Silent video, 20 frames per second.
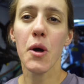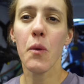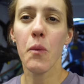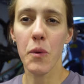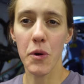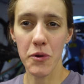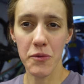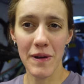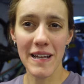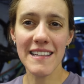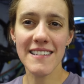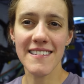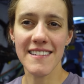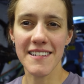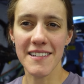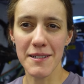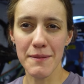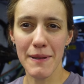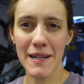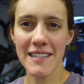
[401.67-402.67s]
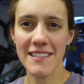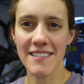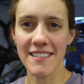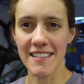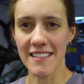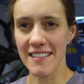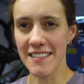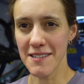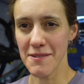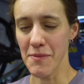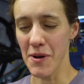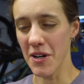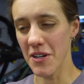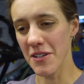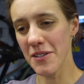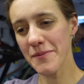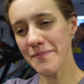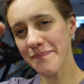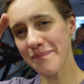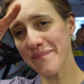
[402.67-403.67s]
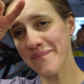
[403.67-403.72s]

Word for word: we're racing our bikes again tomorrow,